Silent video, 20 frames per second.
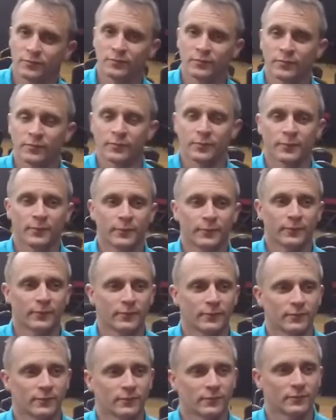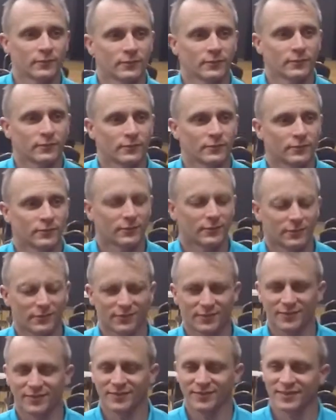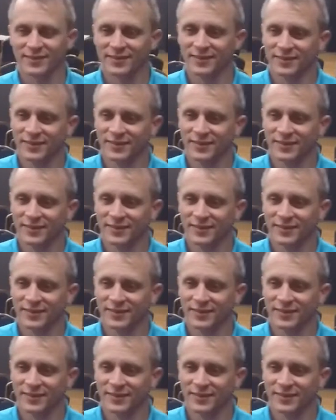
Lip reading: This person isn't speaking.